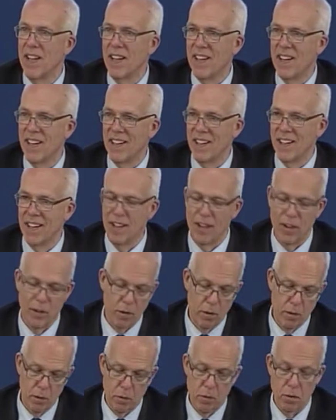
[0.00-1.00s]

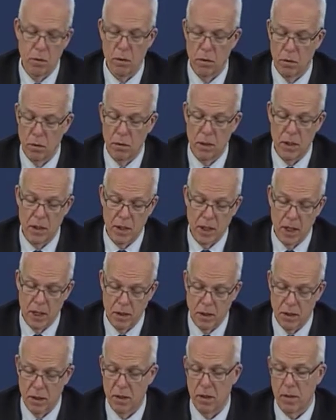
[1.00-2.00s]
To
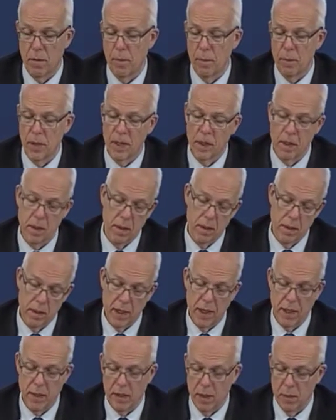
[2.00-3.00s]
discuss it
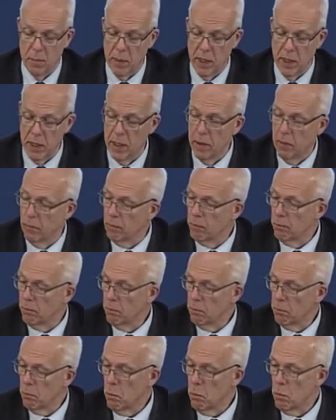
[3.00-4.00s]
takes some money,
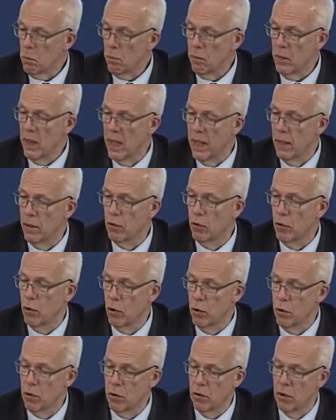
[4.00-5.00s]
and of
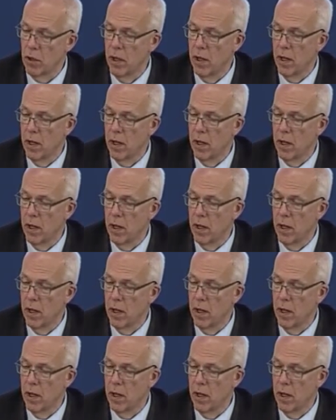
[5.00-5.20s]
course